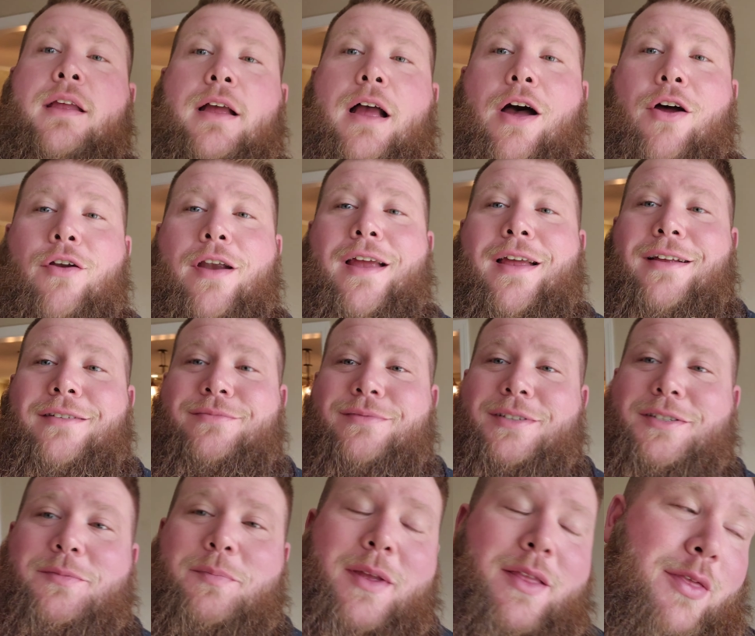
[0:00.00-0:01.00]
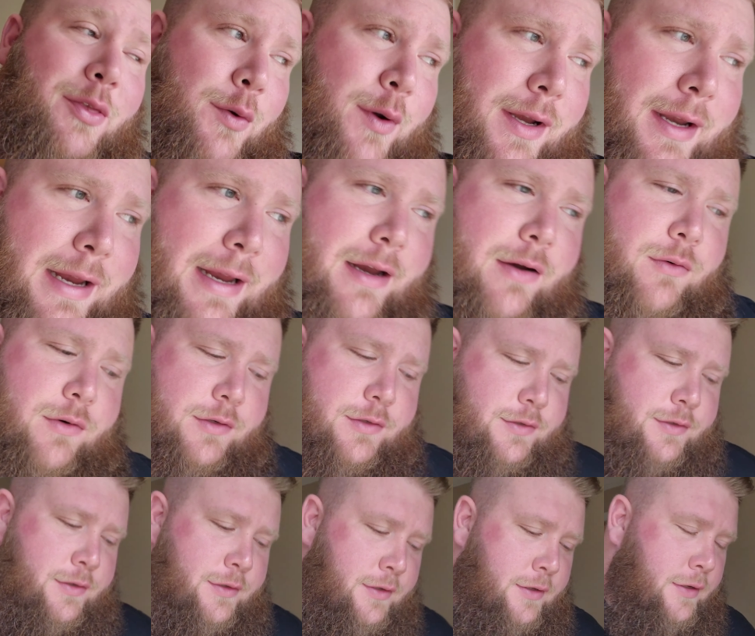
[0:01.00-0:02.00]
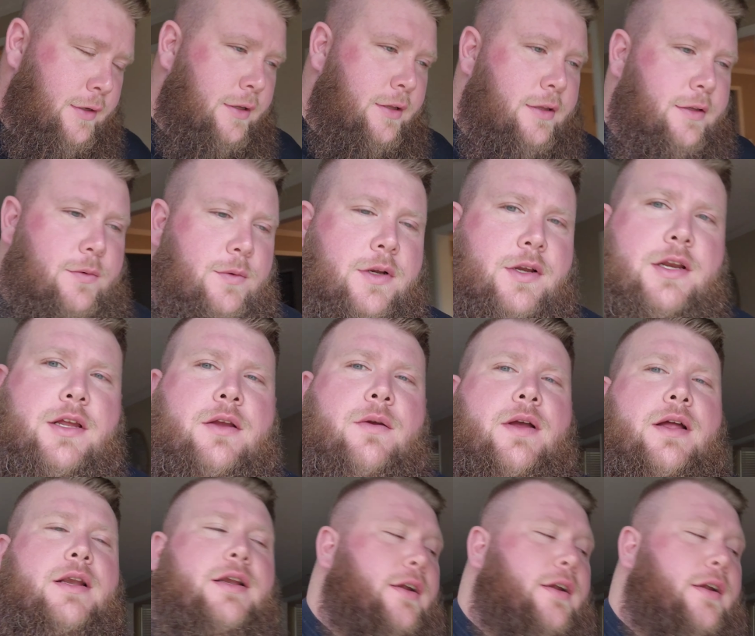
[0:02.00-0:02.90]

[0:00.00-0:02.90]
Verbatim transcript: All right, it's been three hours. I'm gonna go out